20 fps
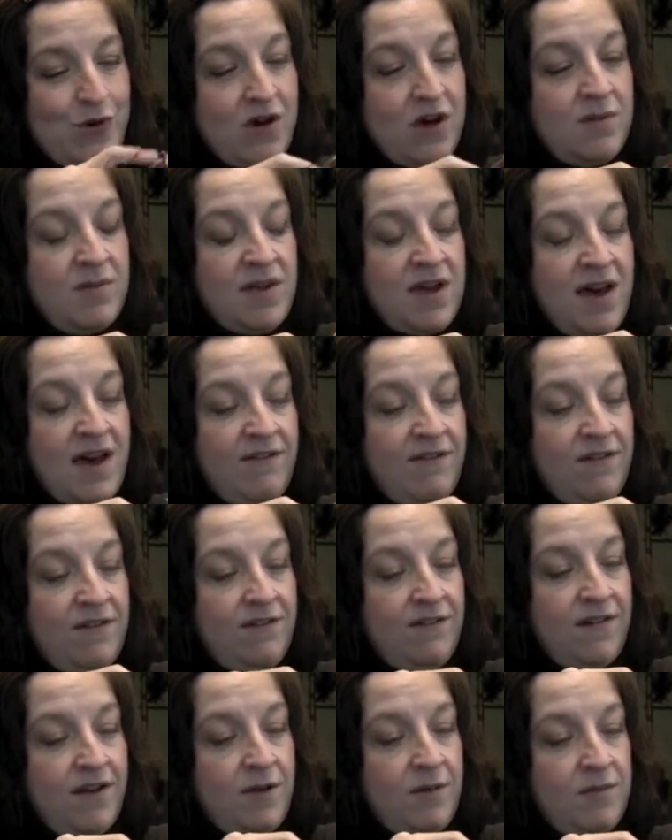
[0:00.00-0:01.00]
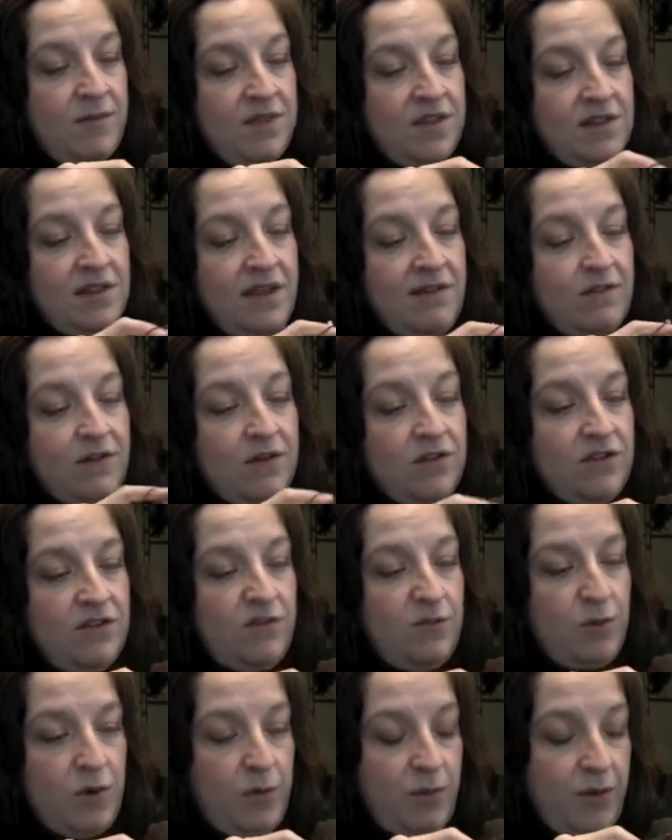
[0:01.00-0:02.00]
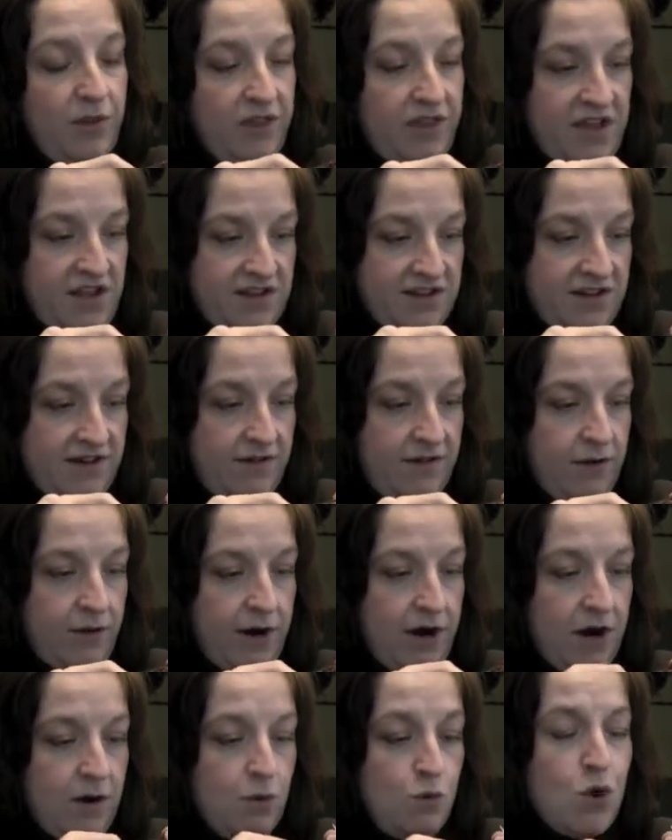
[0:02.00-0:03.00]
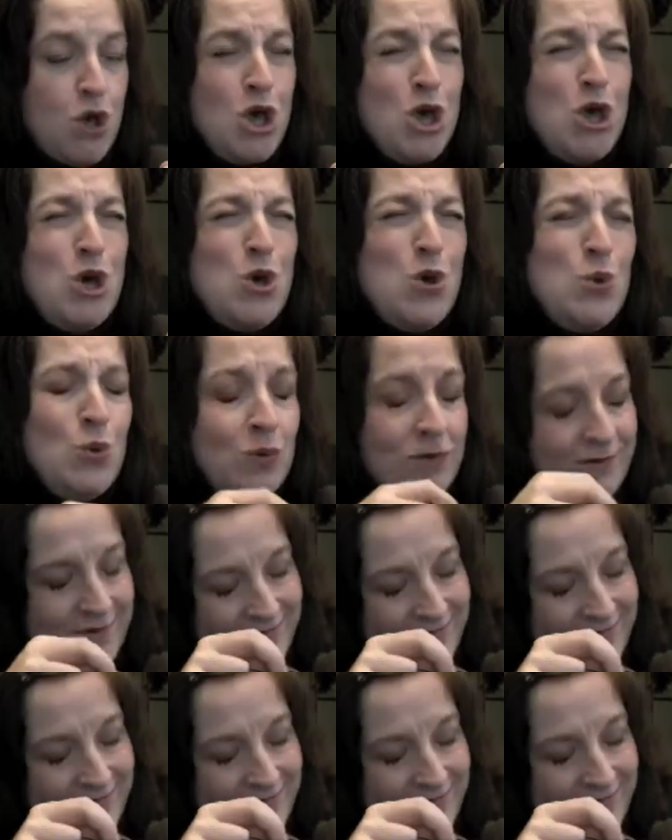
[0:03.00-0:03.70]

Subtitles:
On behalf of the lovers of purple things everywhere, woohoo!